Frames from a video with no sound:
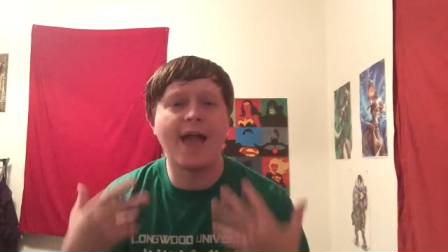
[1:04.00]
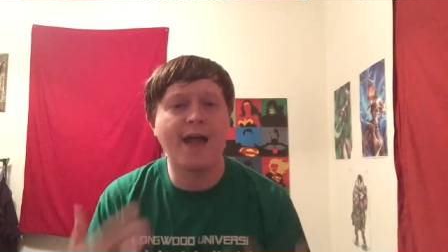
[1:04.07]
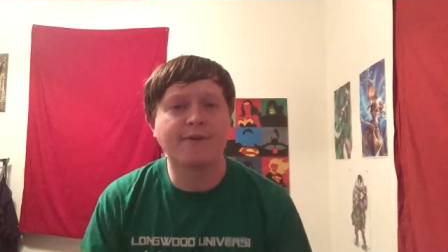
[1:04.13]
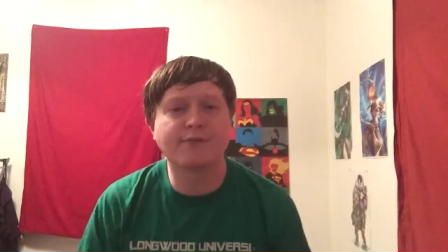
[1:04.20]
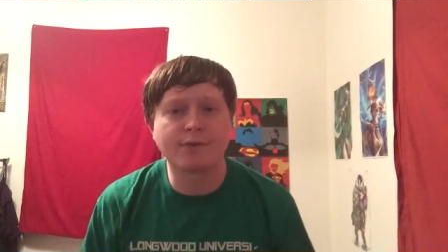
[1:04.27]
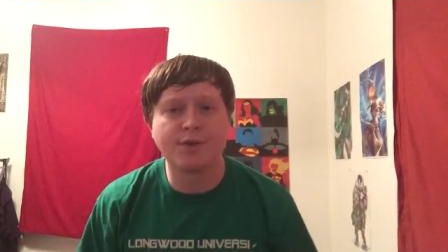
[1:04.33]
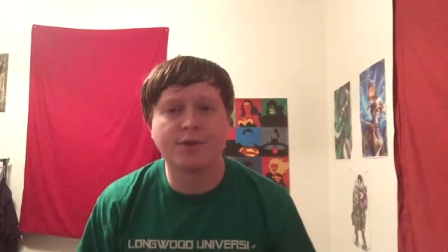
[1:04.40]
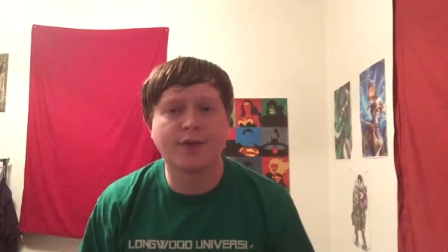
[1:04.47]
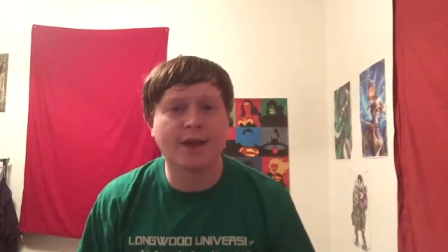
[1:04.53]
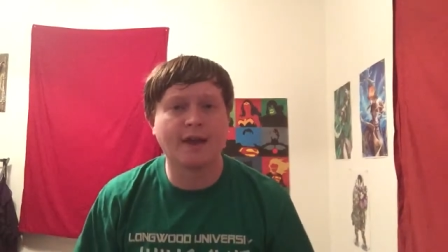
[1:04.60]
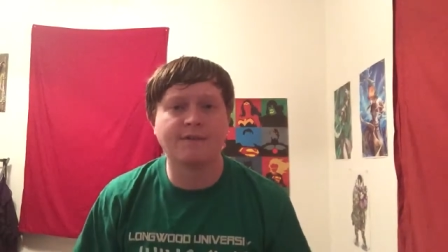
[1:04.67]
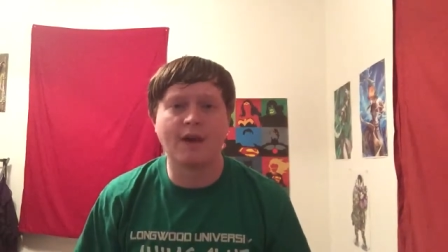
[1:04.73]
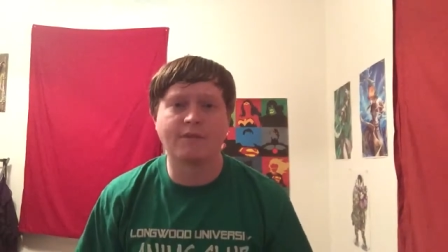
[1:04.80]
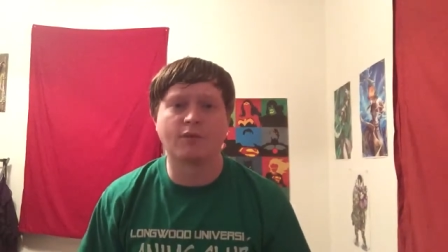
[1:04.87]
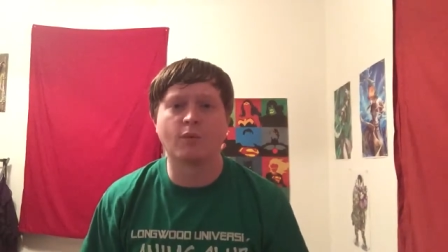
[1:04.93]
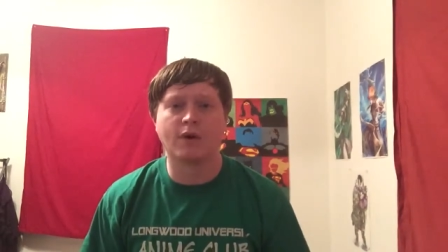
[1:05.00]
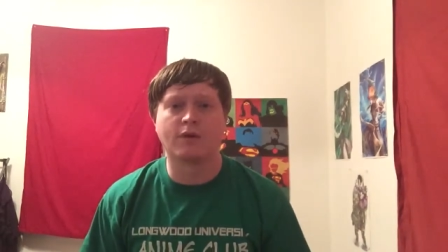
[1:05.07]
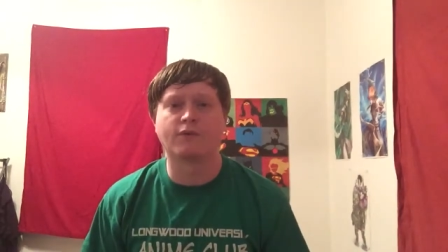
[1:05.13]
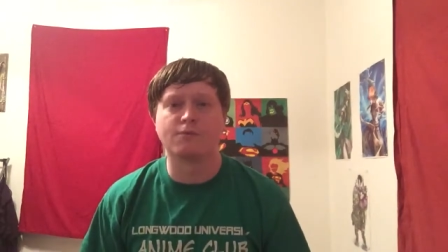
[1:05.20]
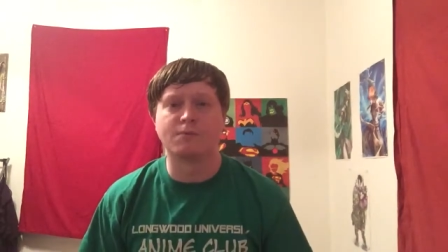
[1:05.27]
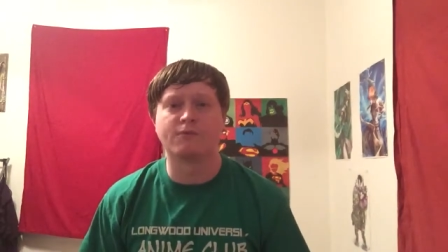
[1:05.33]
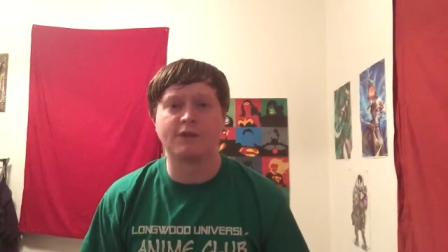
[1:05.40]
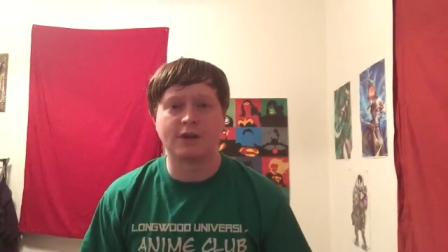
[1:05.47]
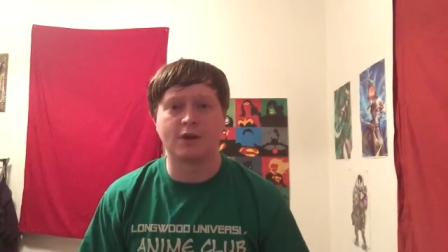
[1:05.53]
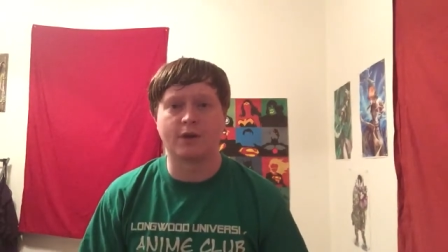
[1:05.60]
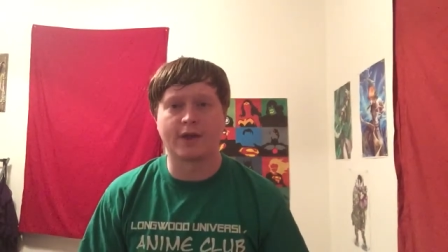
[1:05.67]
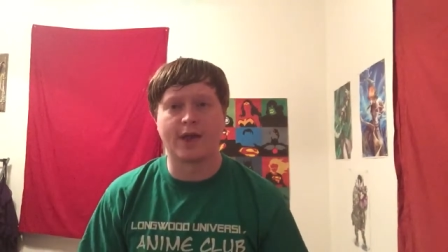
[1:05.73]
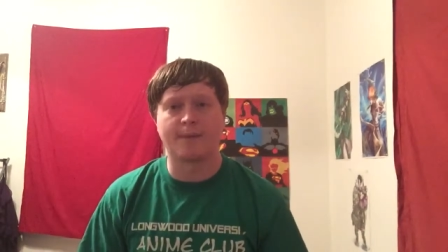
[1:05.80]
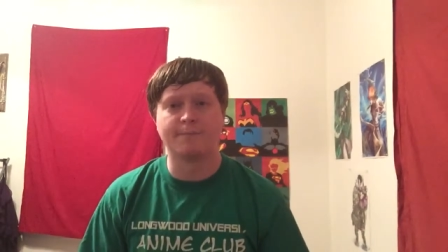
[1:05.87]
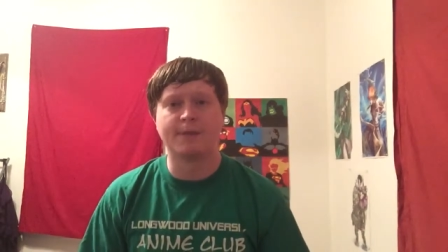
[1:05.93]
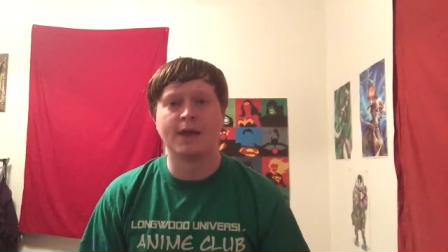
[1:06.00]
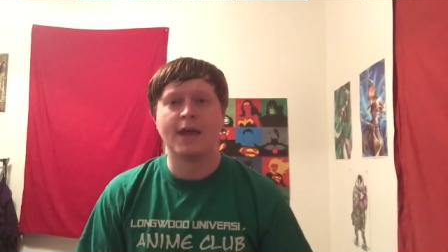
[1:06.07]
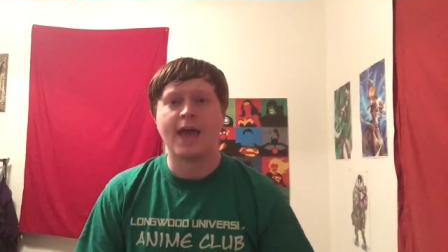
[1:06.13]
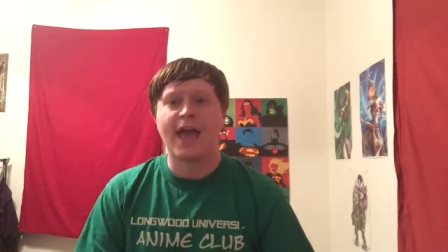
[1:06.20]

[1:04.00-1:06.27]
everything I've ever wanted from a video game.